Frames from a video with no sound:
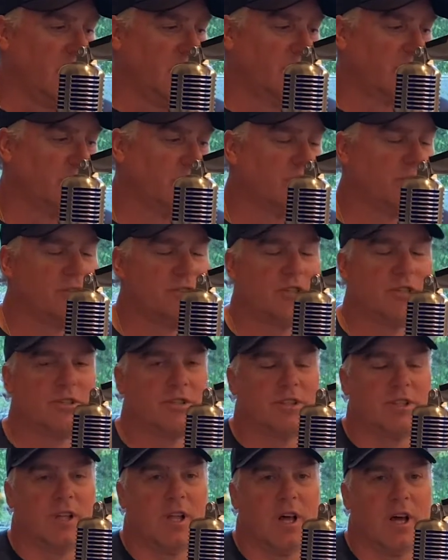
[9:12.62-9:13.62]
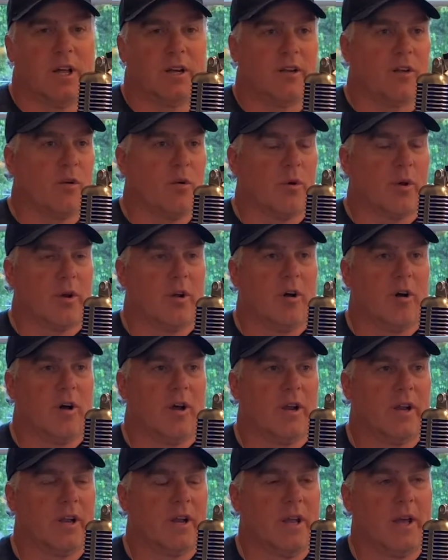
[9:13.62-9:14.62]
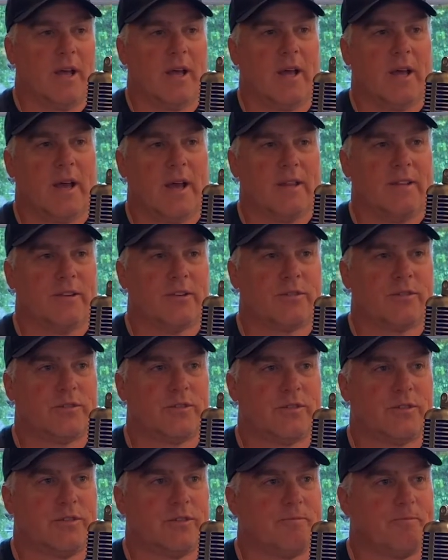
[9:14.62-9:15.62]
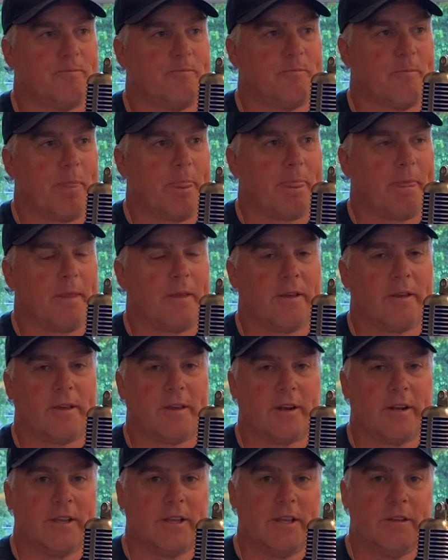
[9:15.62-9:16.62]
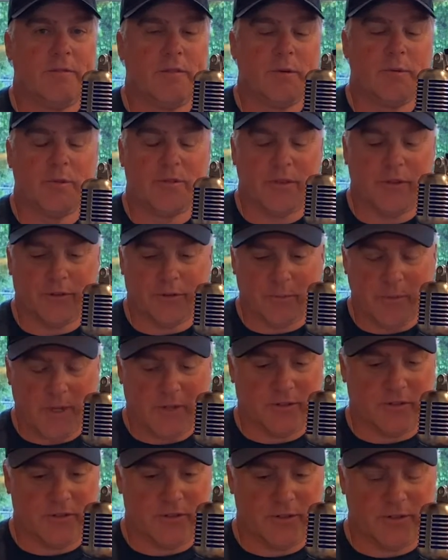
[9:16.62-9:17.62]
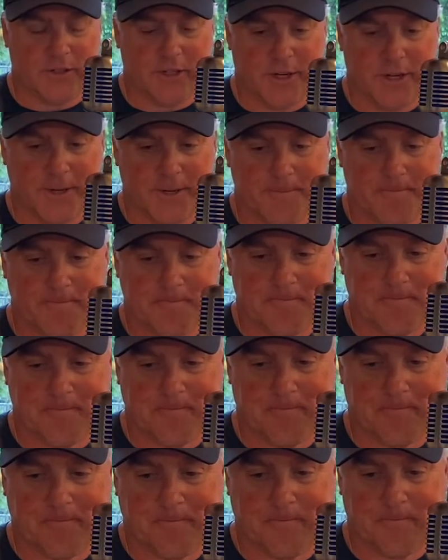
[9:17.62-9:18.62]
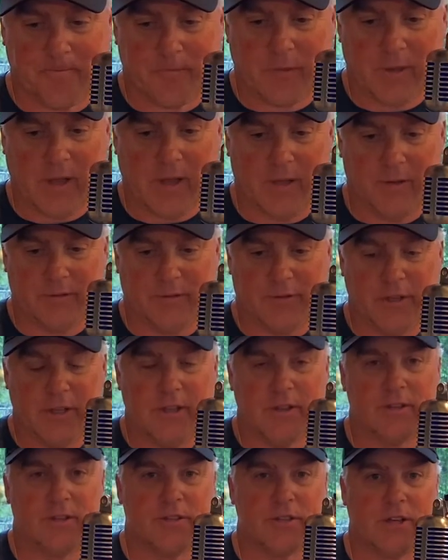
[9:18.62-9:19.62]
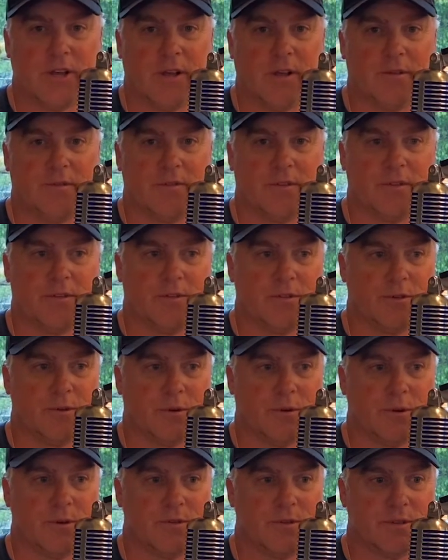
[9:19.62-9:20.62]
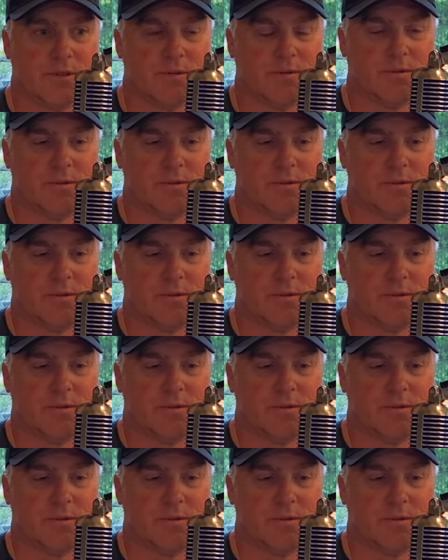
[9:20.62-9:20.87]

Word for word: So there's just a lot going on, and I just going to leave you with this message tonight. I've seen the shelves in the stores.